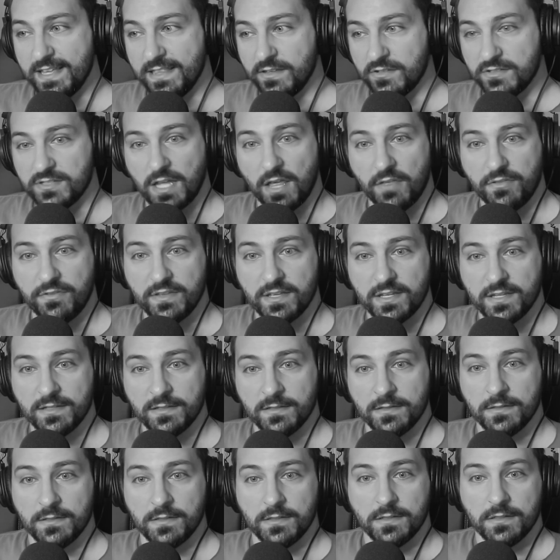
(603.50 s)
there's nothing,
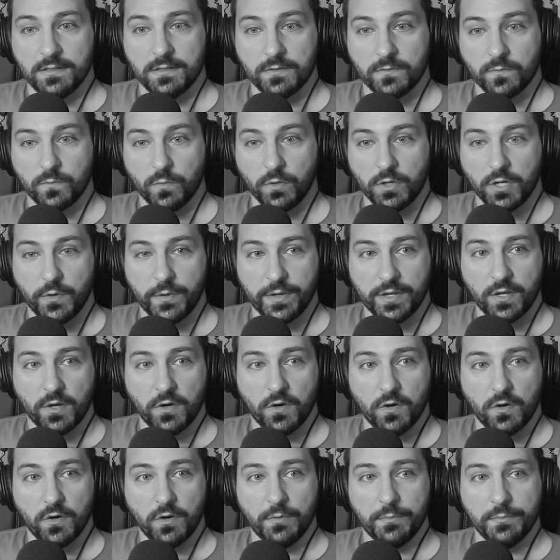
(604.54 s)
we're going
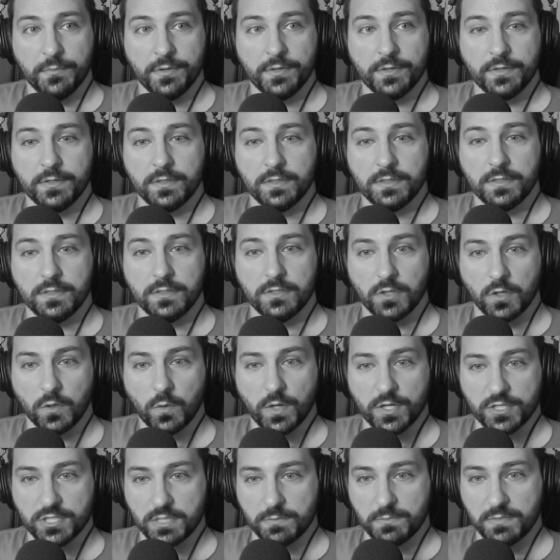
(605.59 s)
home. Don't
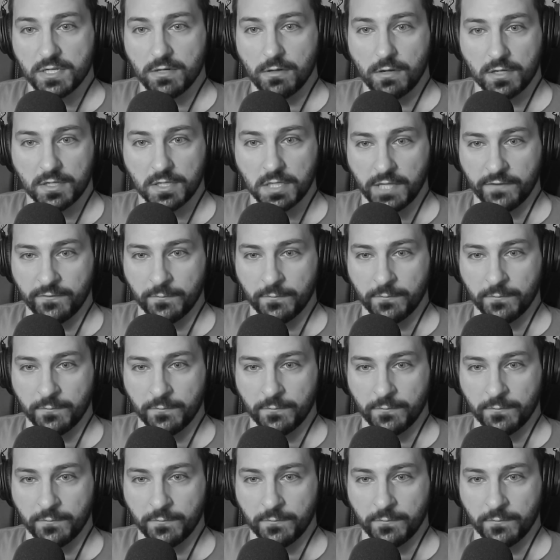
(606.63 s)
question me or I'll kill